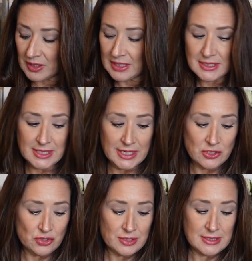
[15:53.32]
It's
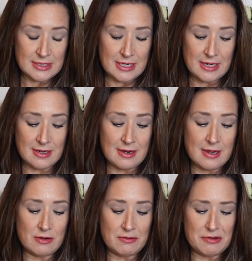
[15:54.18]
interesting.
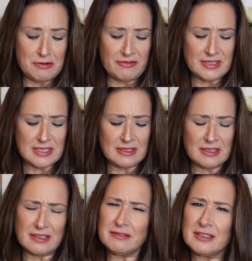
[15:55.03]
I don't know if it's a
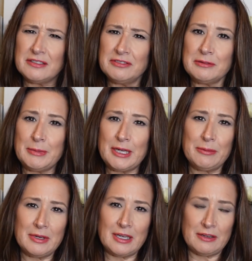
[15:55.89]
love love for me. I'm
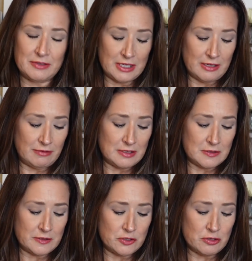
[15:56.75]
going to have to give
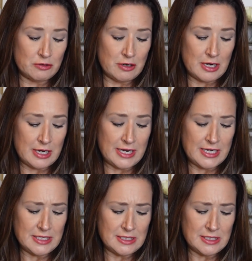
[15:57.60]
this a try.